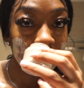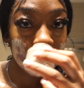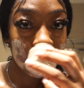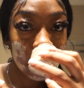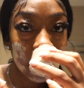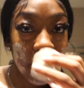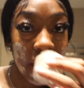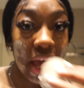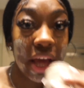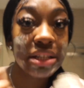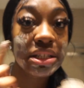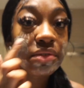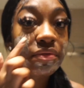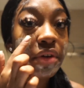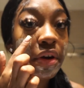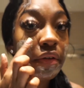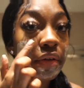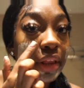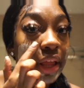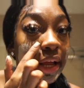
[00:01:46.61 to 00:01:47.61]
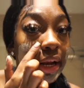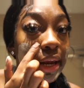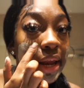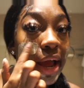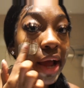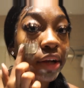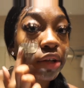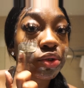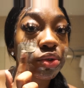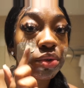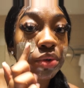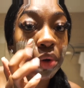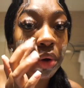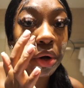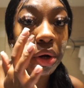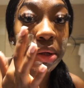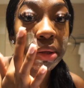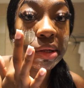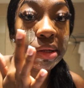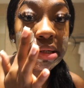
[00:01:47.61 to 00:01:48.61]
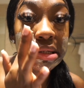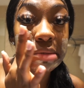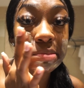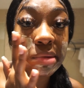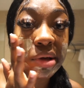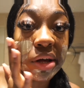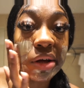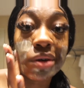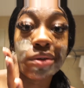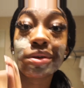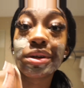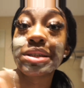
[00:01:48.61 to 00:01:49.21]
It has a very like natural, earthy smell.